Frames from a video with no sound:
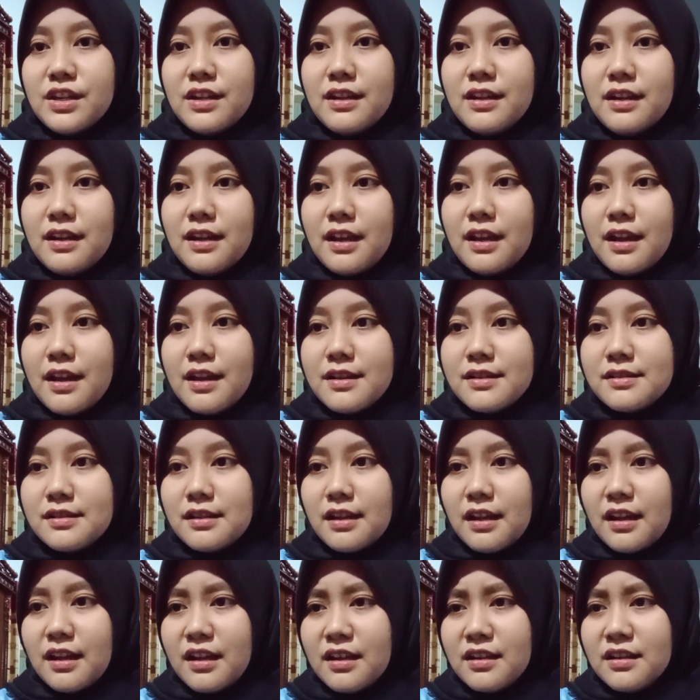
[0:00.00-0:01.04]
is
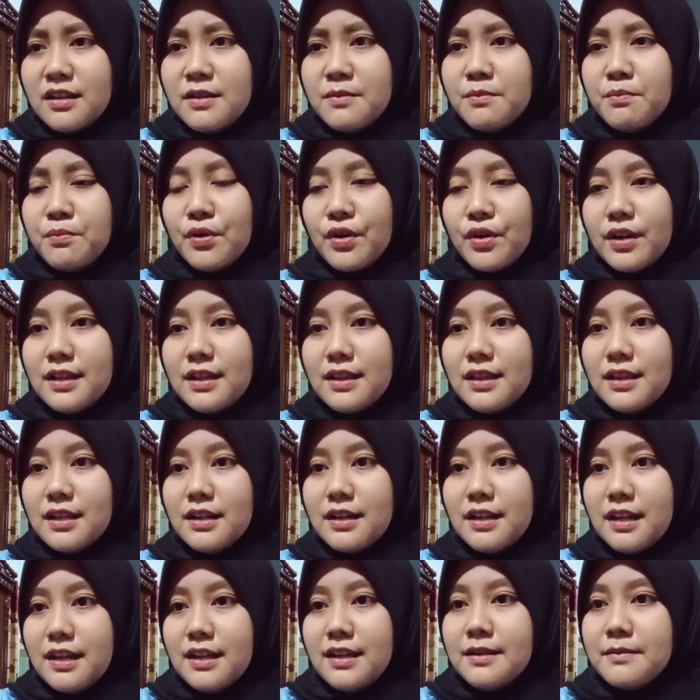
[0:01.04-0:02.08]
an important
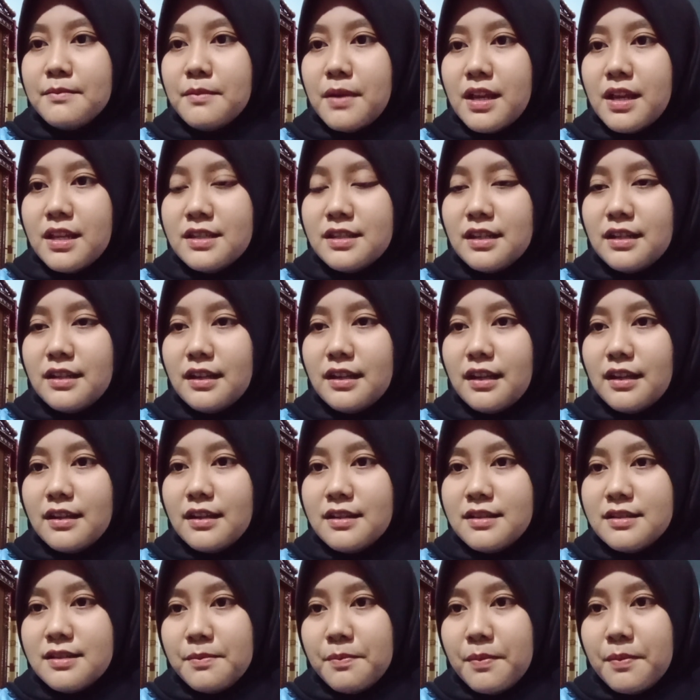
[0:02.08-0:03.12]
learning method
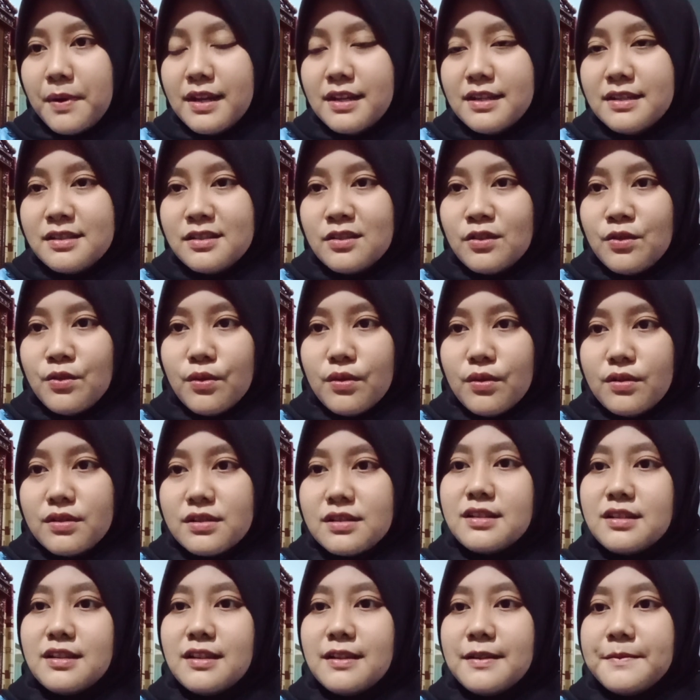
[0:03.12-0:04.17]
in Japanese
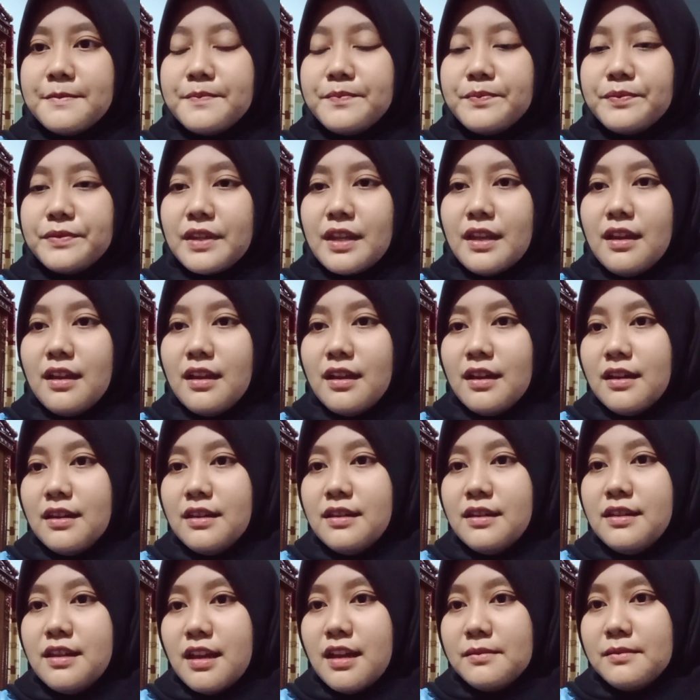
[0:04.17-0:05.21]
schools.
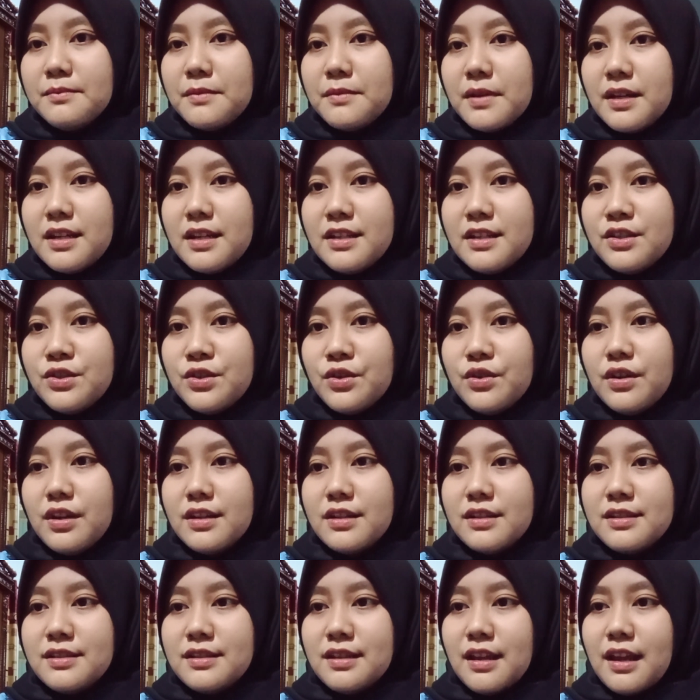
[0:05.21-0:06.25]
Yet many
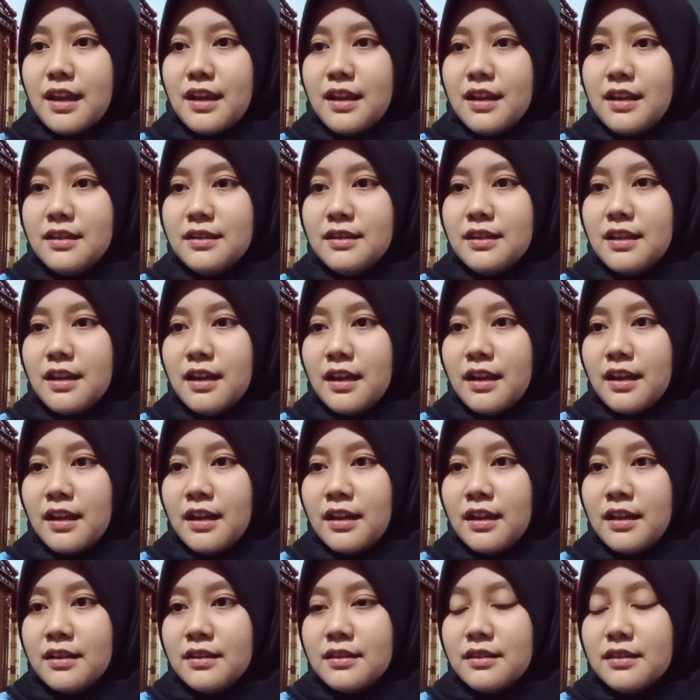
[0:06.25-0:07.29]
students say
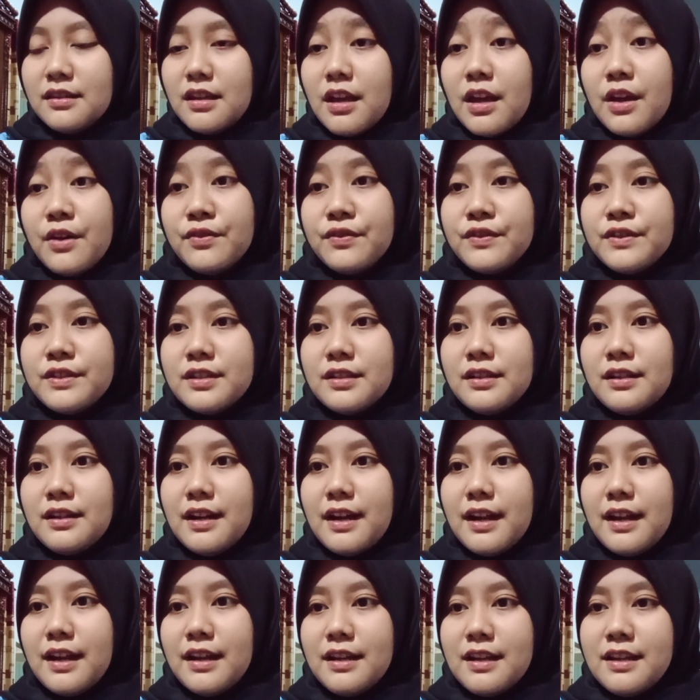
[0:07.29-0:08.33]
that after
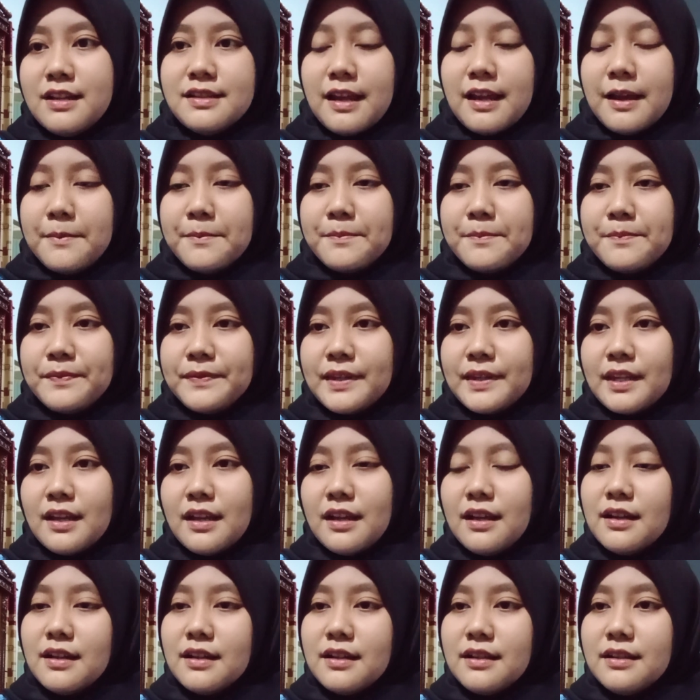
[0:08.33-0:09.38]
an exam,
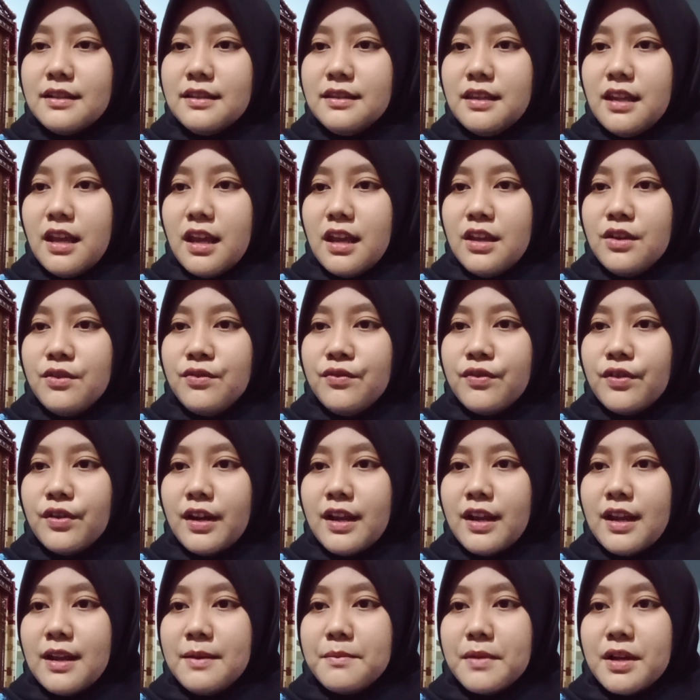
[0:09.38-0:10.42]
they
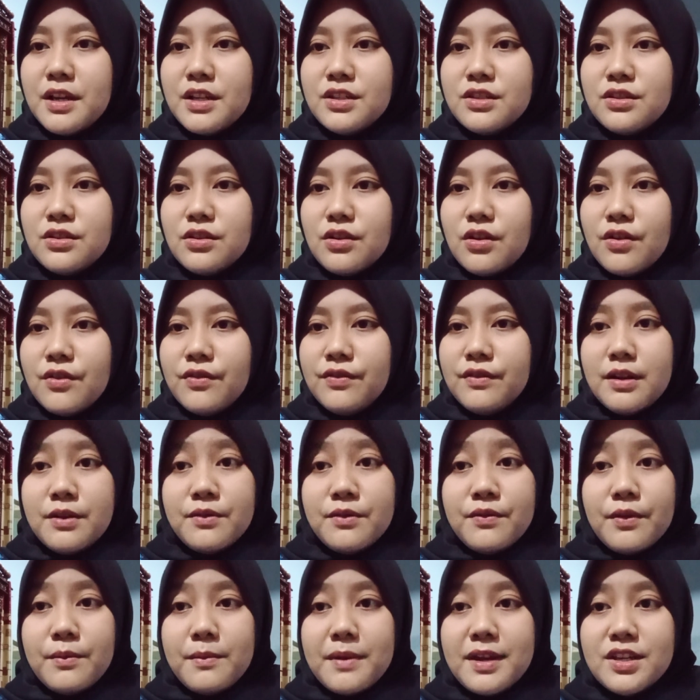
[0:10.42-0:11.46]
forget much of the
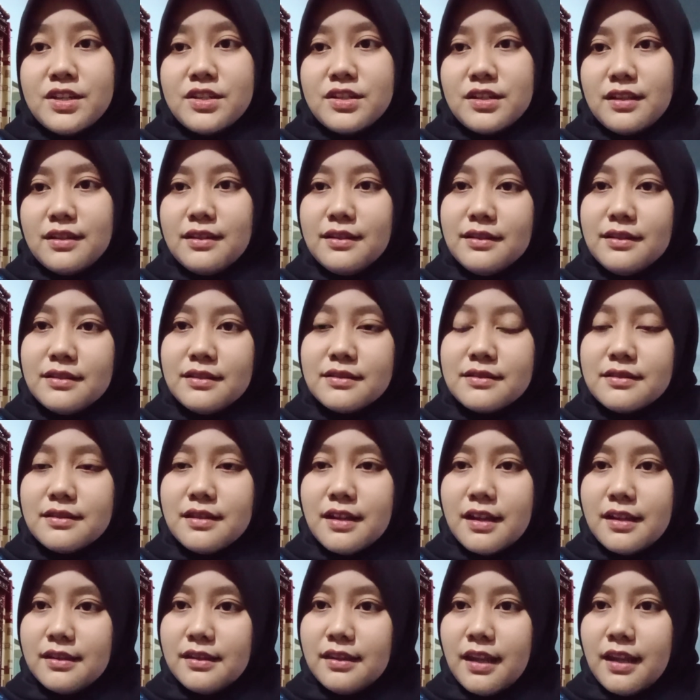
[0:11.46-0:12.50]
information
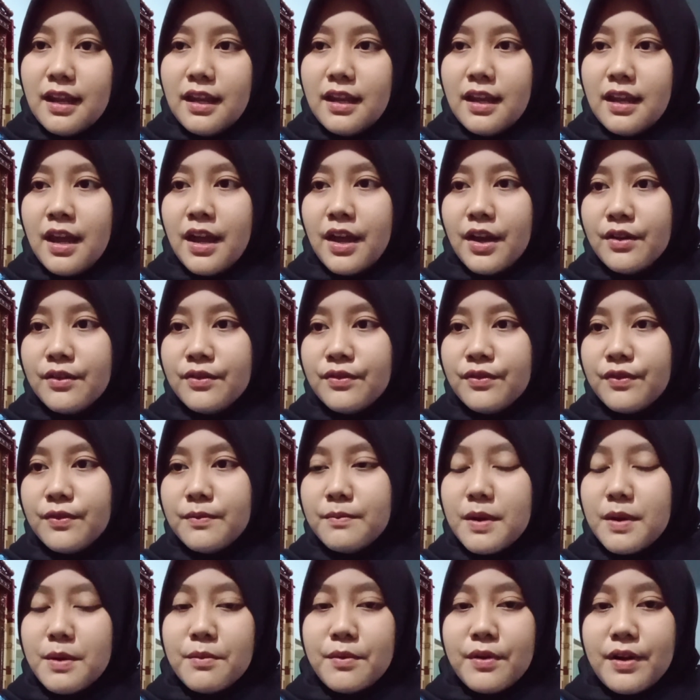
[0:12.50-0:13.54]
that they have
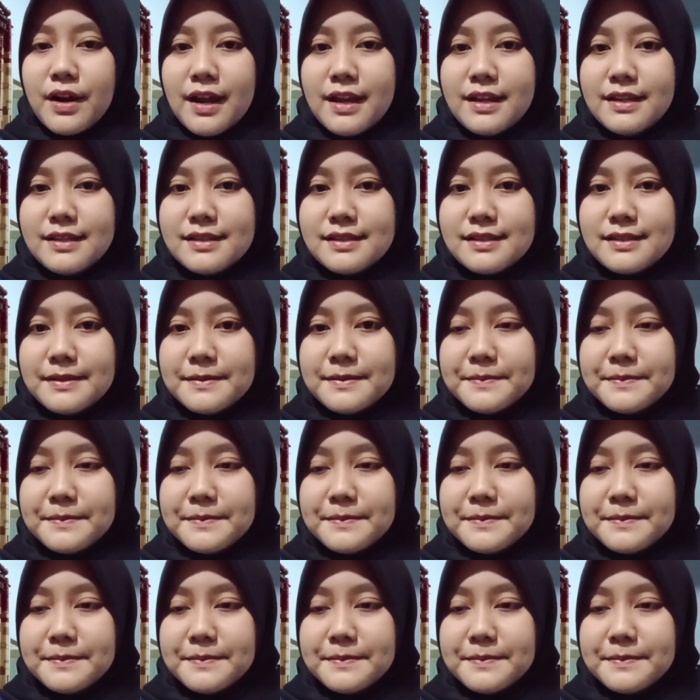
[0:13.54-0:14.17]
memorized.